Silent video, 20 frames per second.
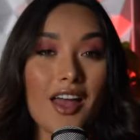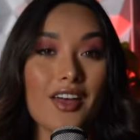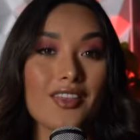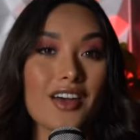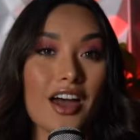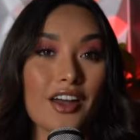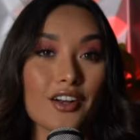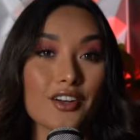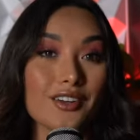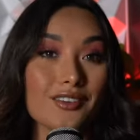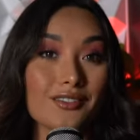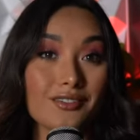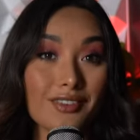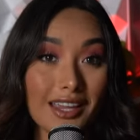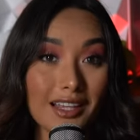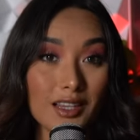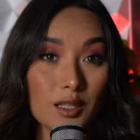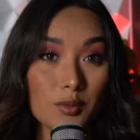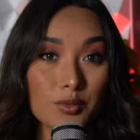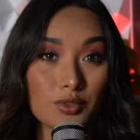that are
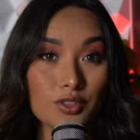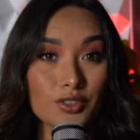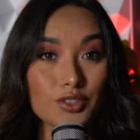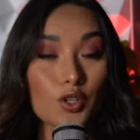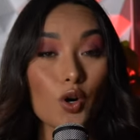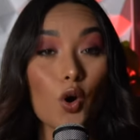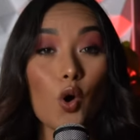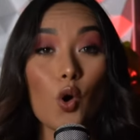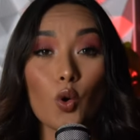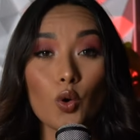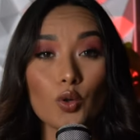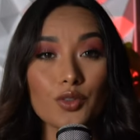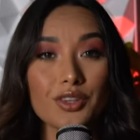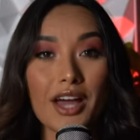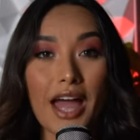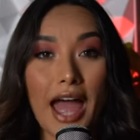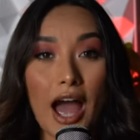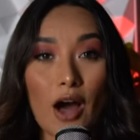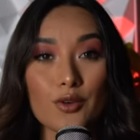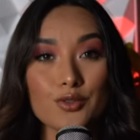available to hold
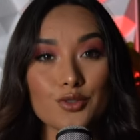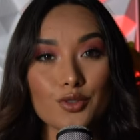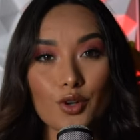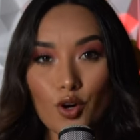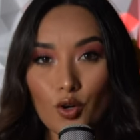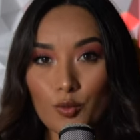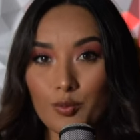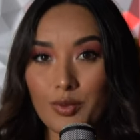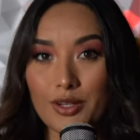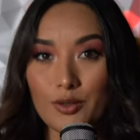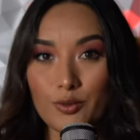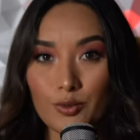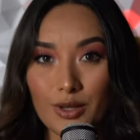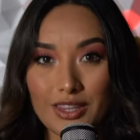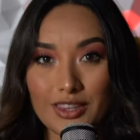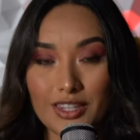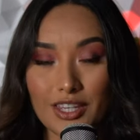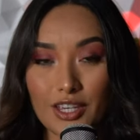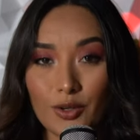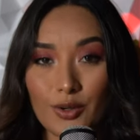the house open
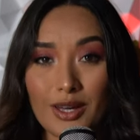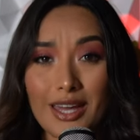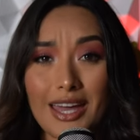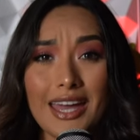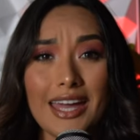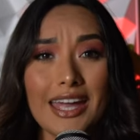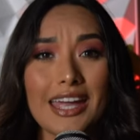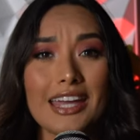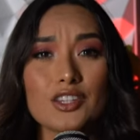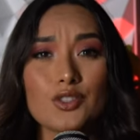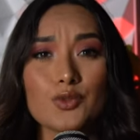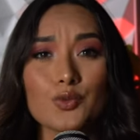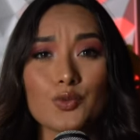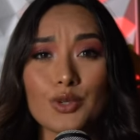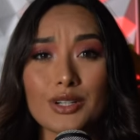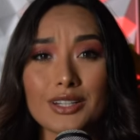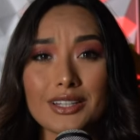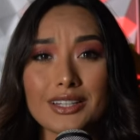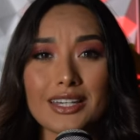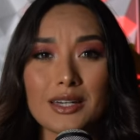with you. It's
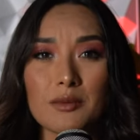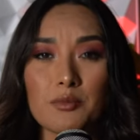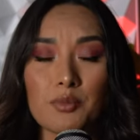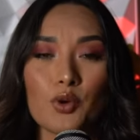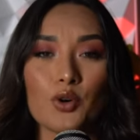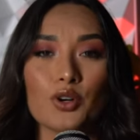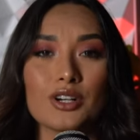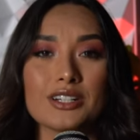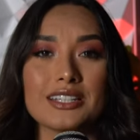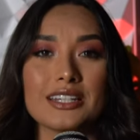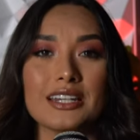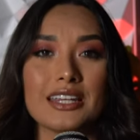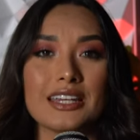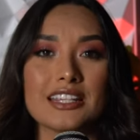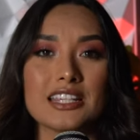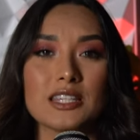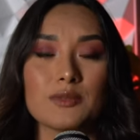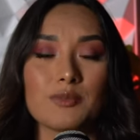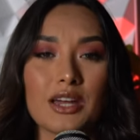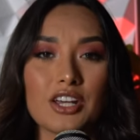really important,
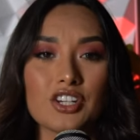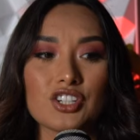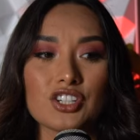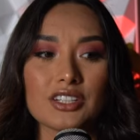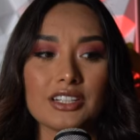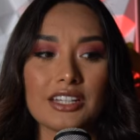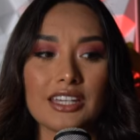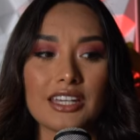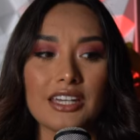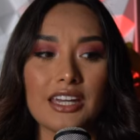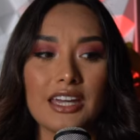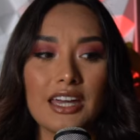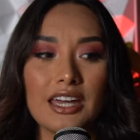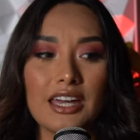especially